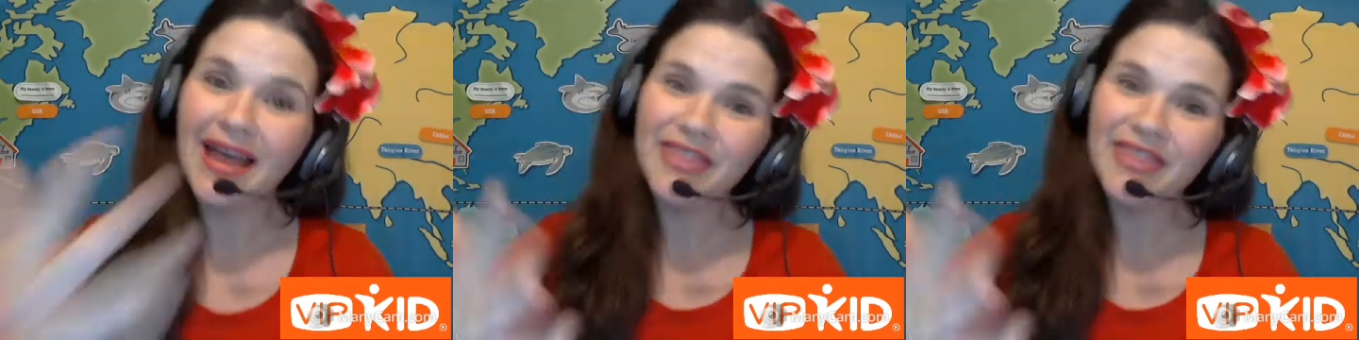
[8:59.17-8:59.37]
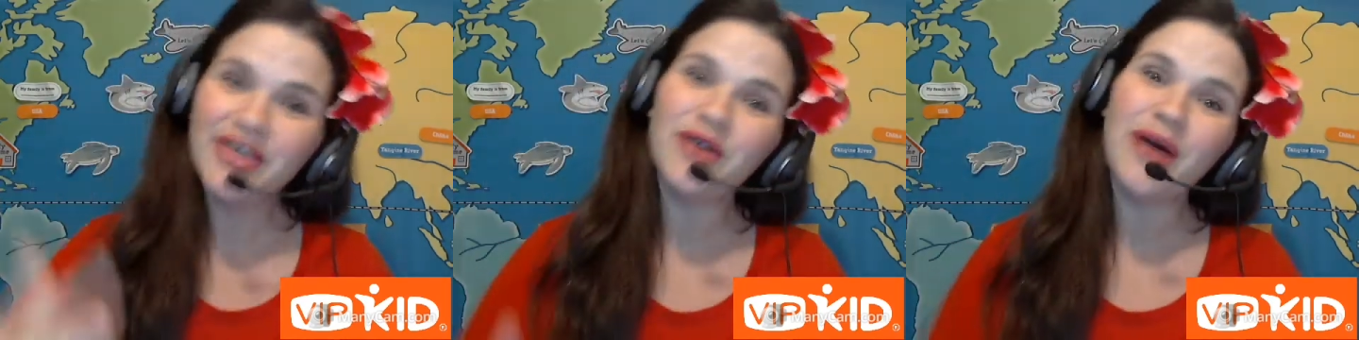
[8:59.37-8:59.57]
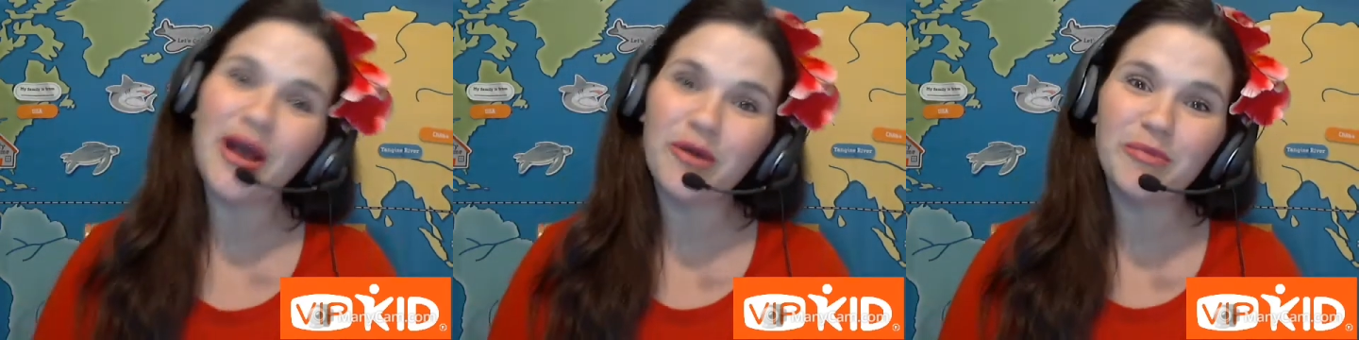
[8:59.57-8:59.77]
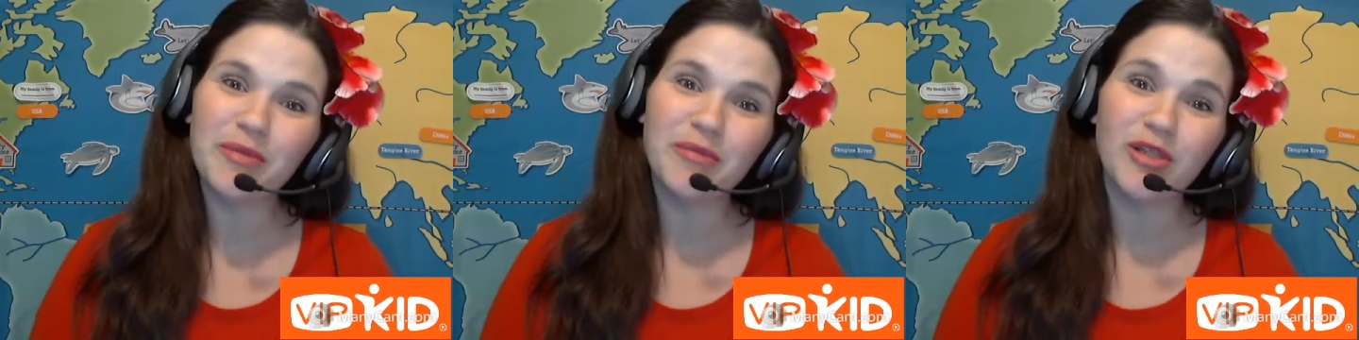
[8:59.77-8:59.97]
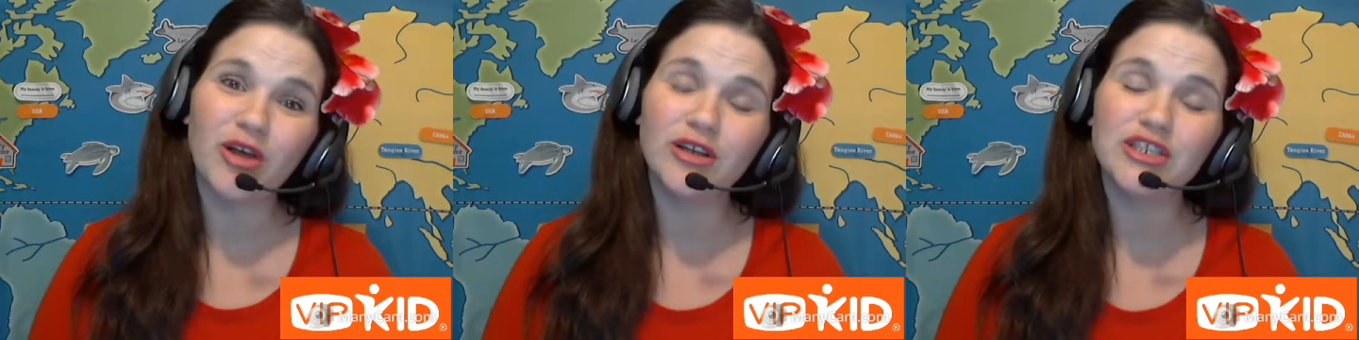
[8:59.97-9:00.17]
And they'll help
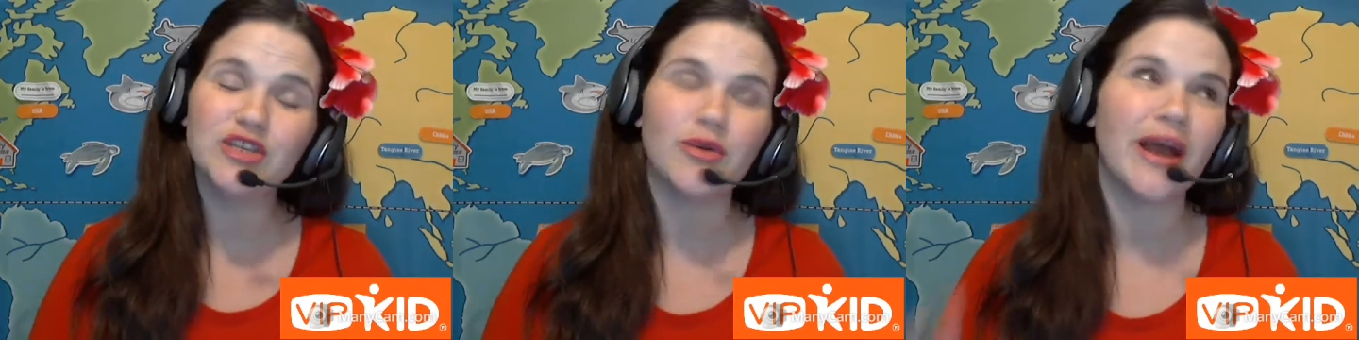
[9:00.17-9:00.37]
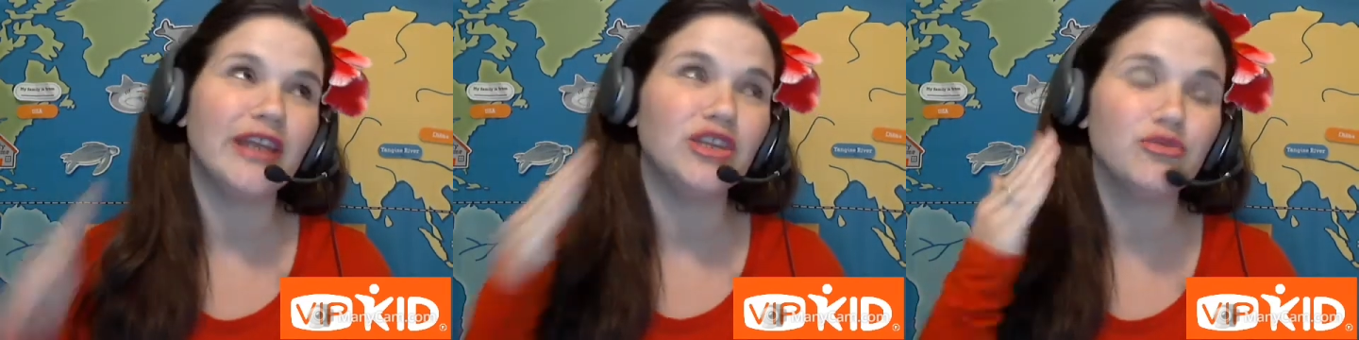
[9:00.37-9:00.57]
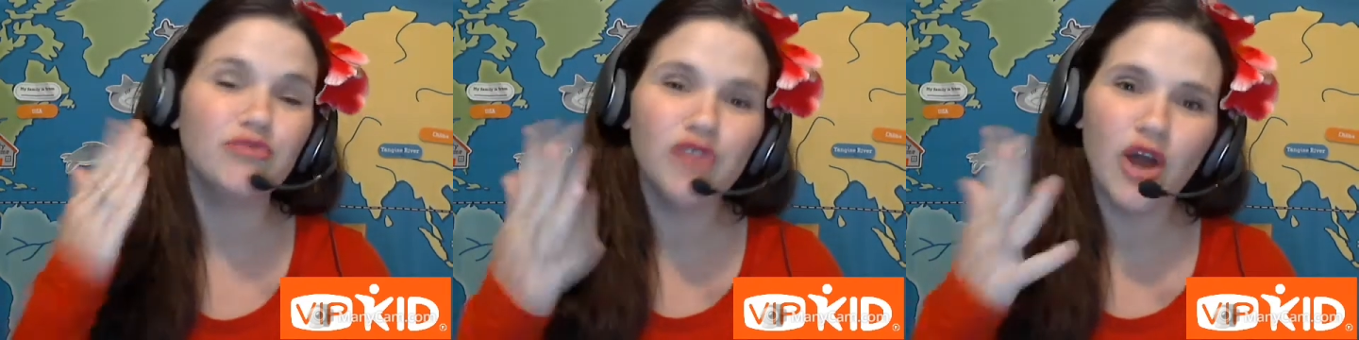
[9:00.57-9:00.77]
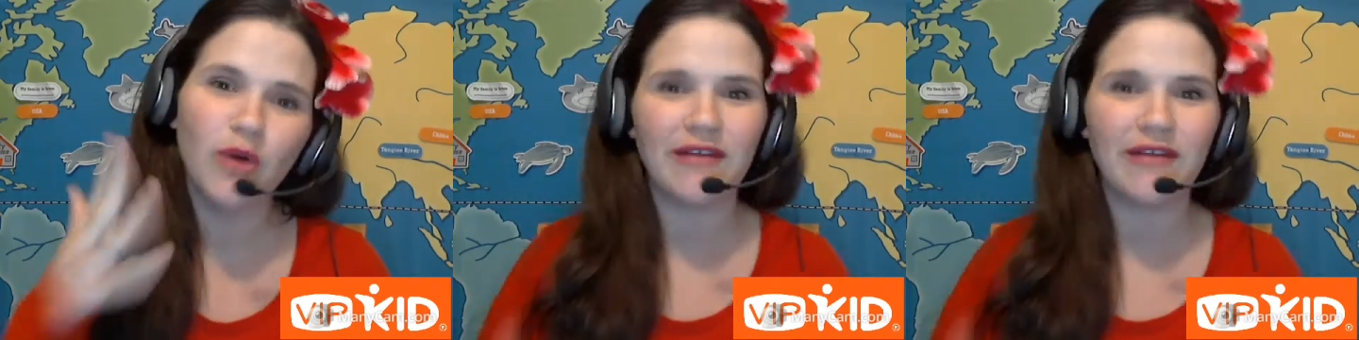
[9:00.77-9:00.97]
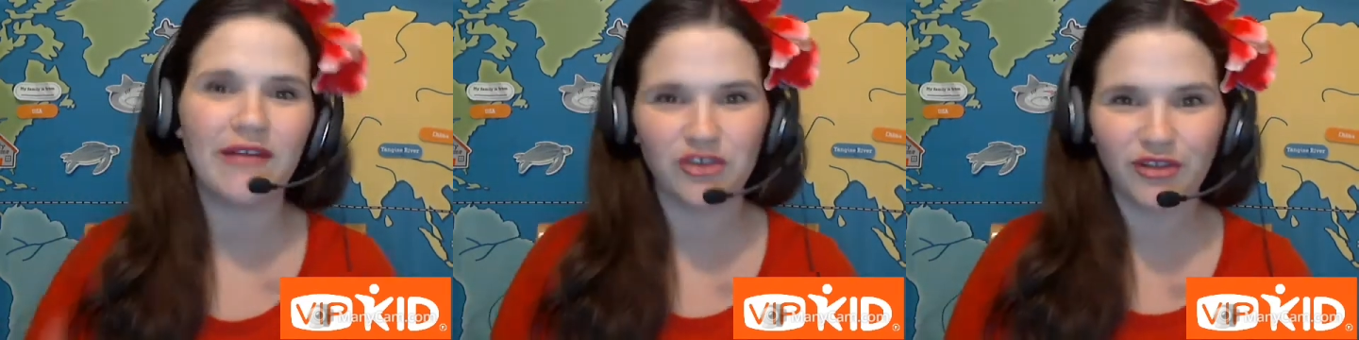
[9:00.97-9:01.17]
them along too. And
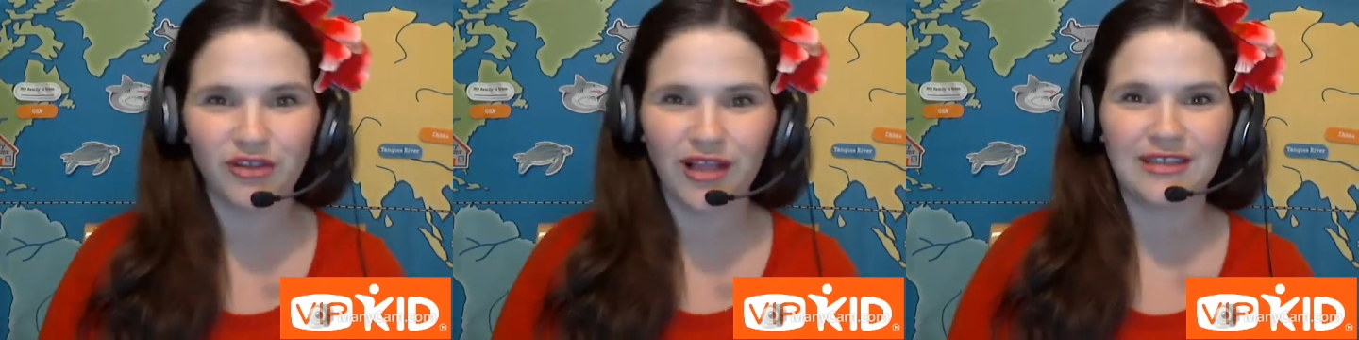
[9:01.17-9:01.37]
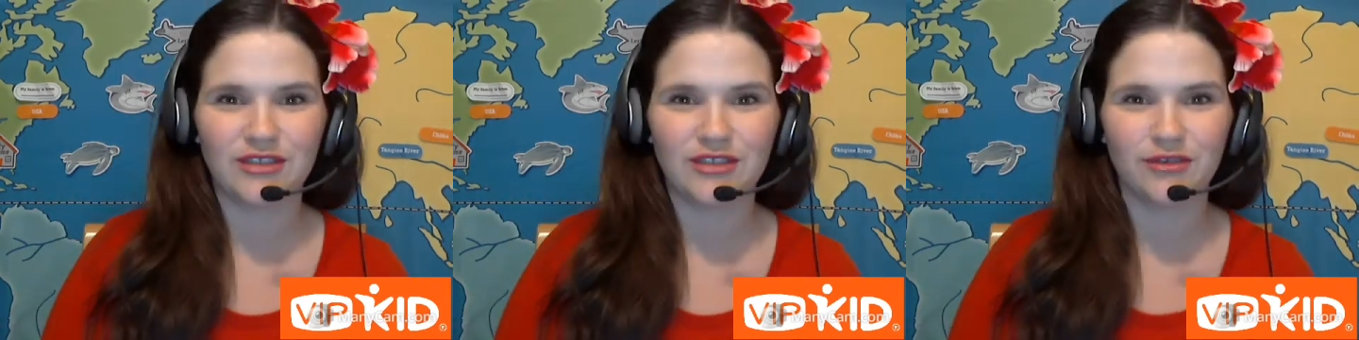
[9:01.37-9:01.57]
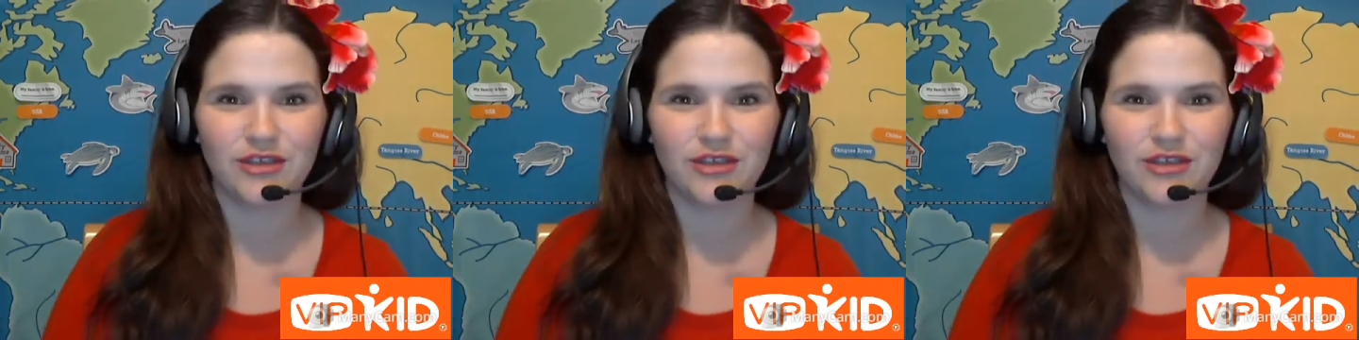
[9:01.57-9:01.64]
after class,